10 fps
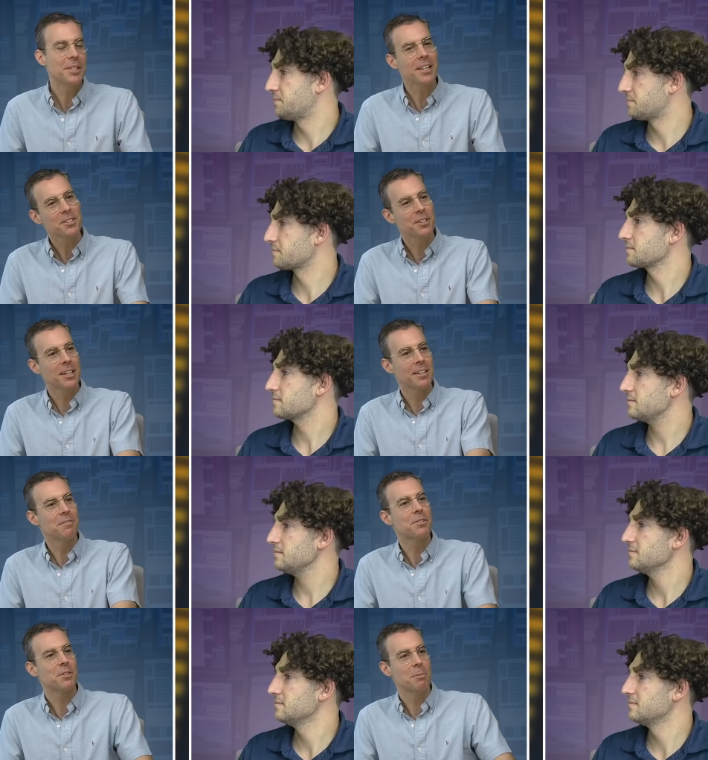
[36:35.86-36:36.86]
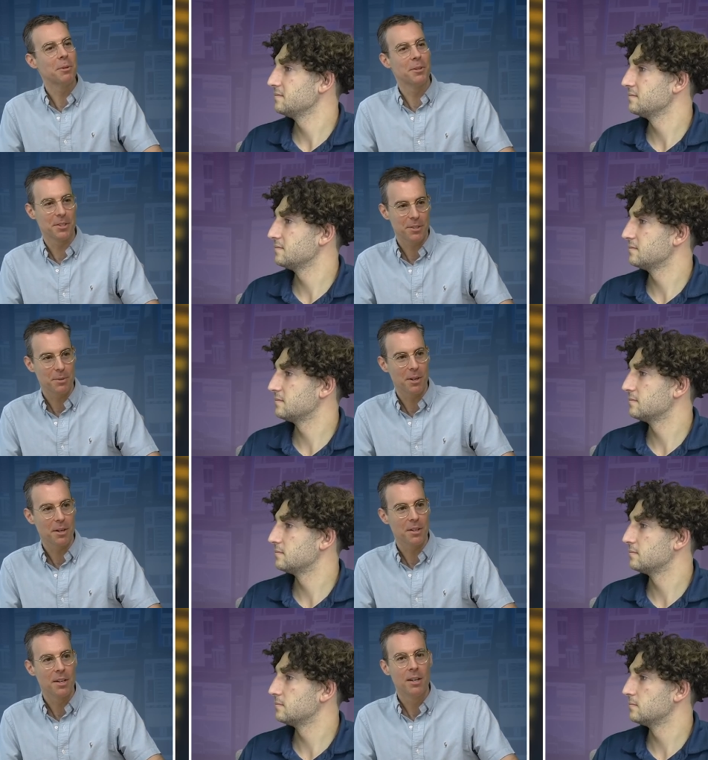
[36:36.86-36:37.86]
Speaker 1: actually kind of similar to
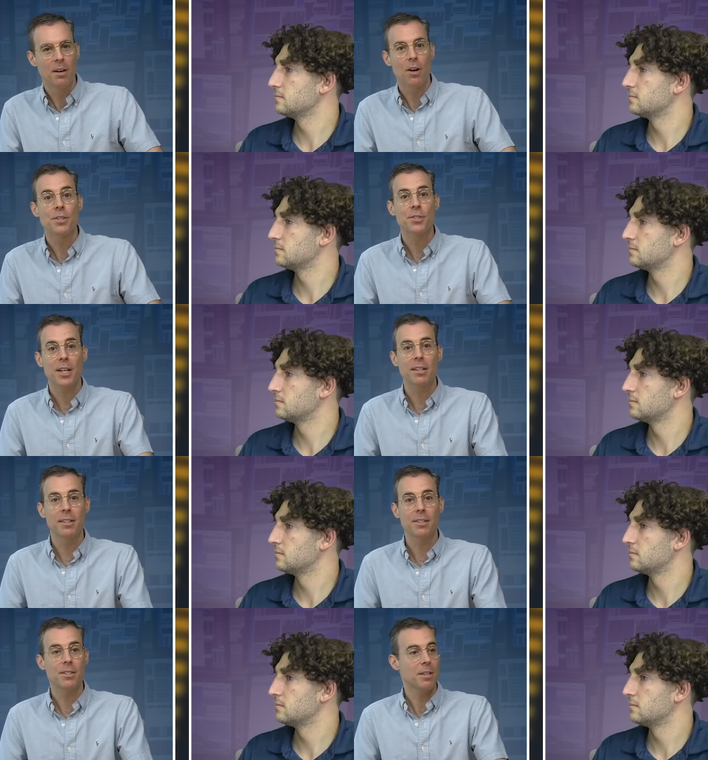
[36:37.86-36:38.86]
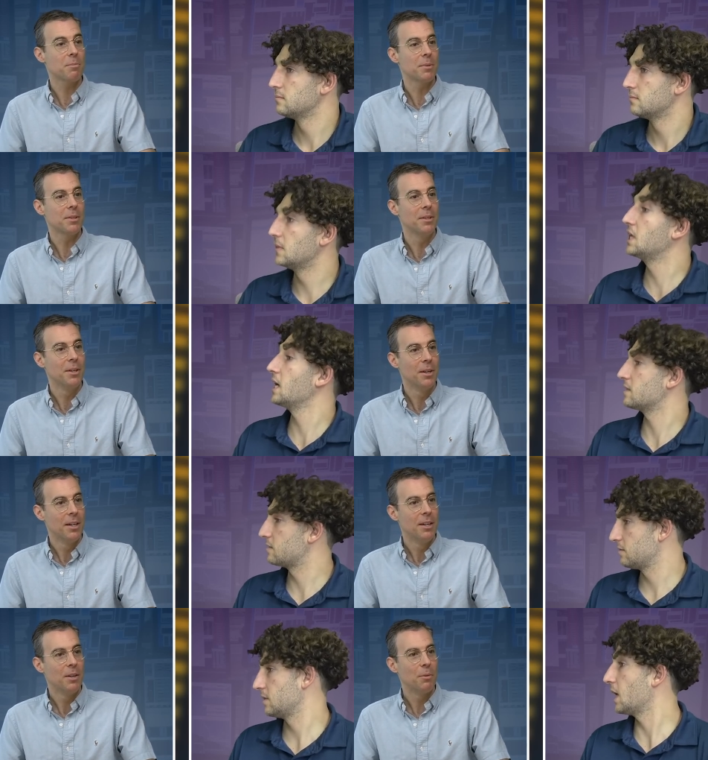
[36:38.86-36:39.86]
our our second example
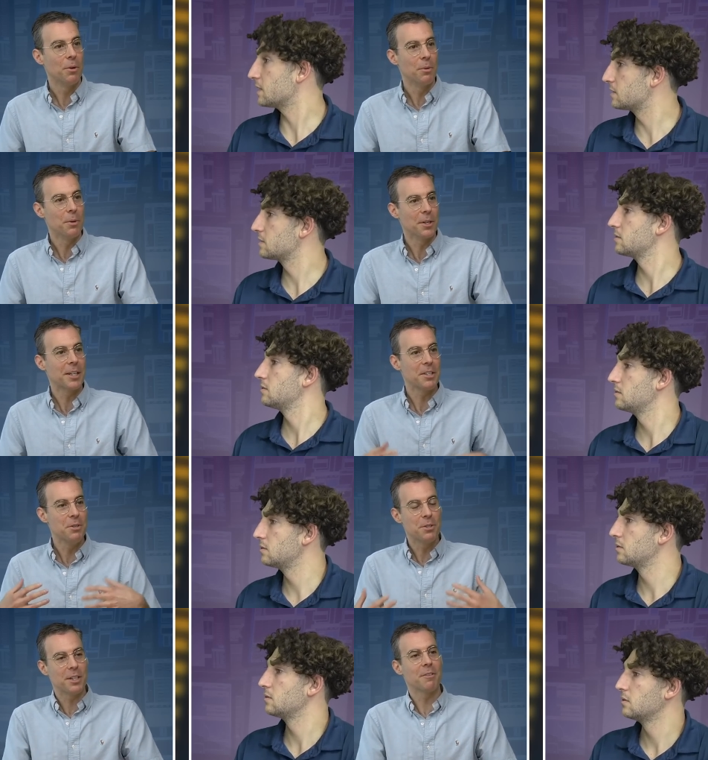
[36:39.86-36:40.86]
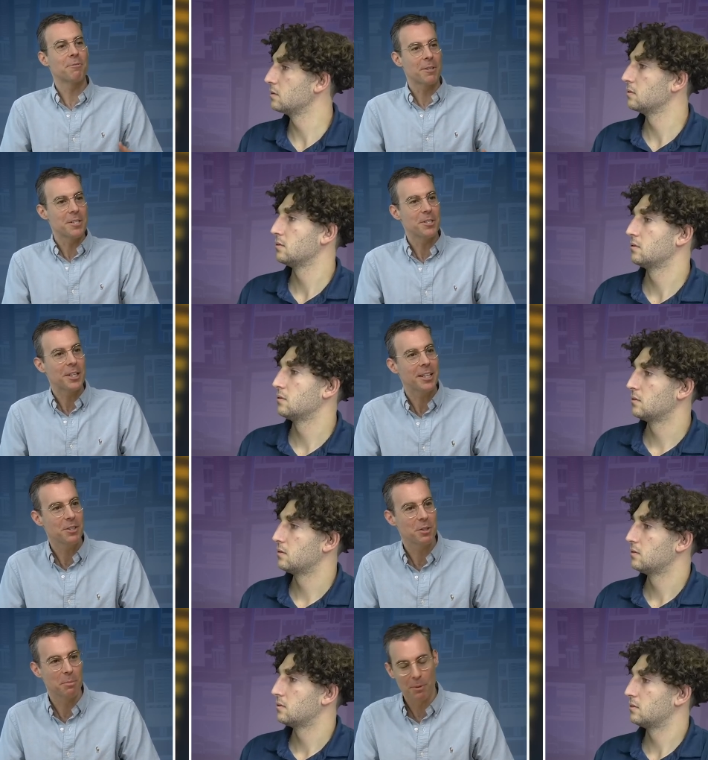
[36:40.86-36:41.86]
yes yes where we're using it for
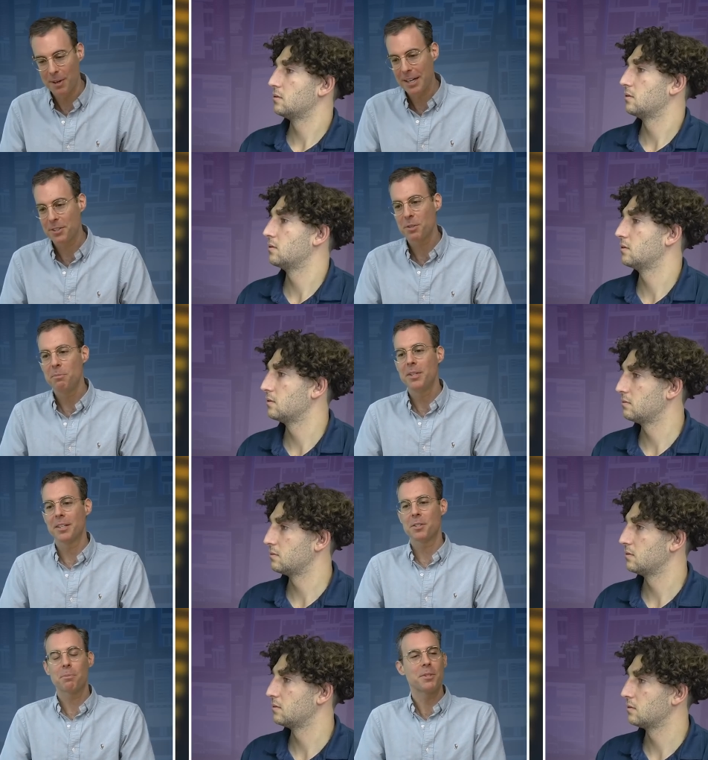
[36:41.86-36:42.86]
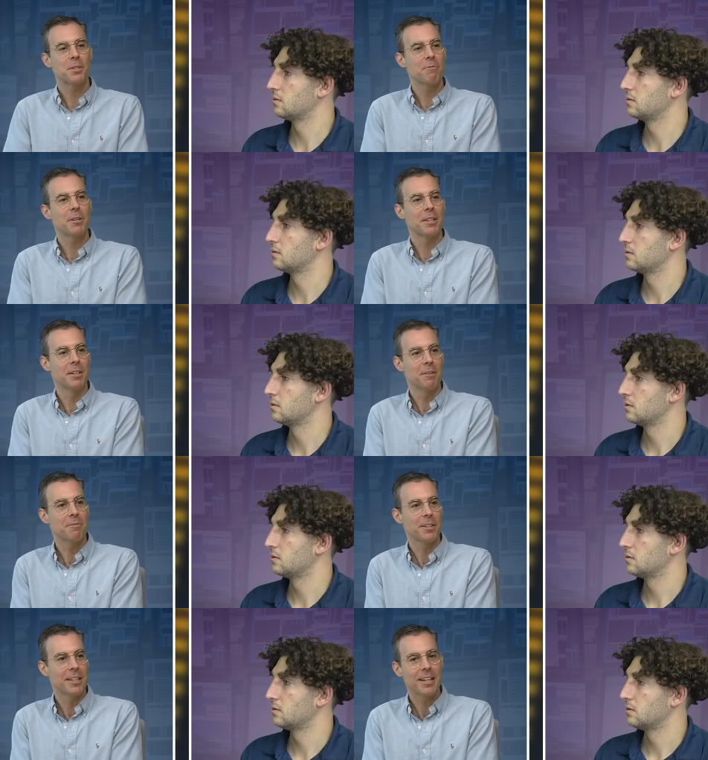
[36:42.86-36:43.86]
education but we're actually being specific enough
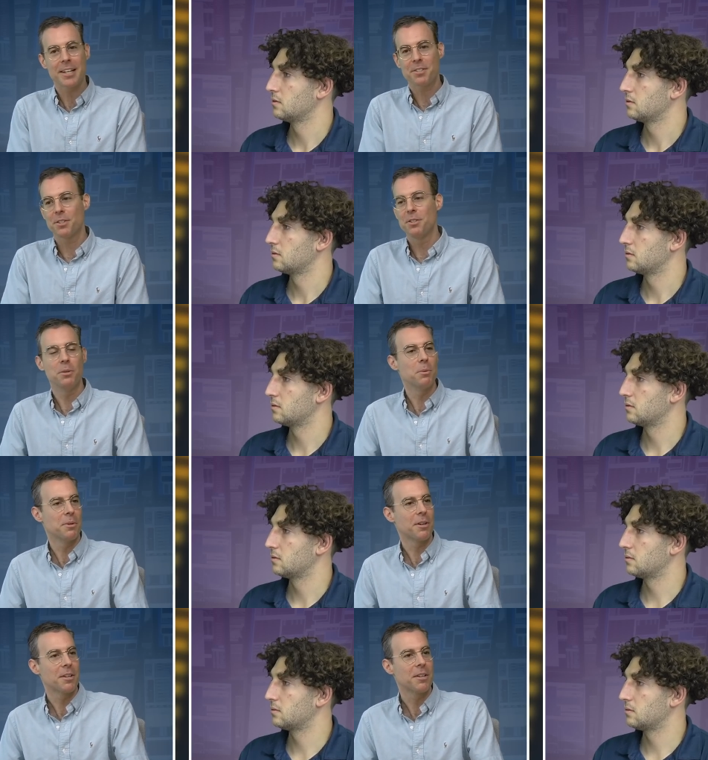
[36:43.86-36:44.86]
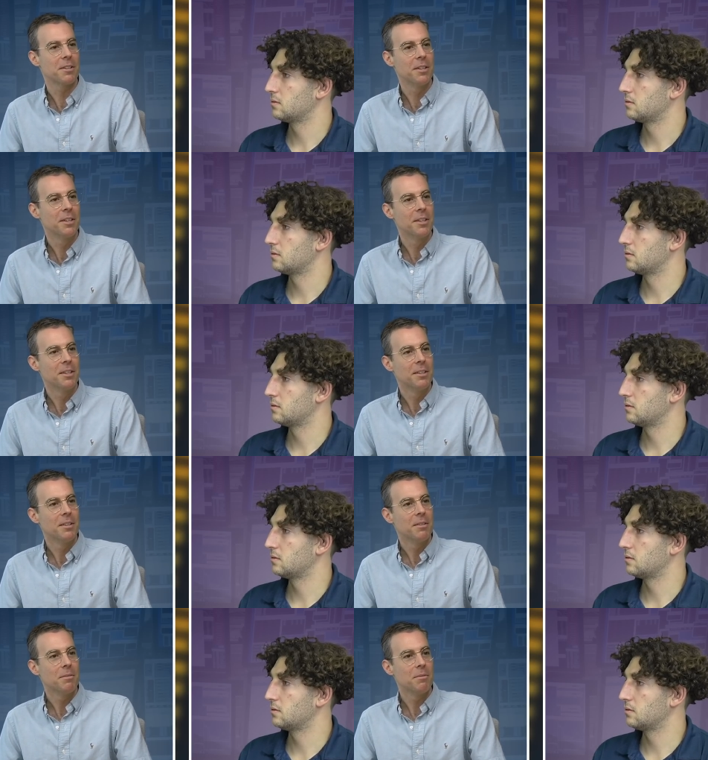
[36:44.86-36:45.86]
that it has to do with our
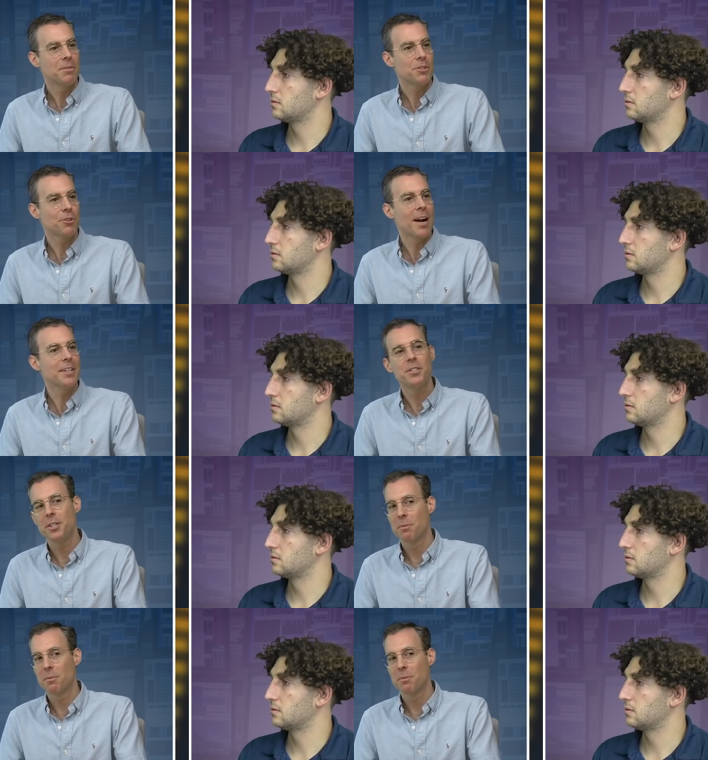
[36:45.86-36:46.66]
strategy or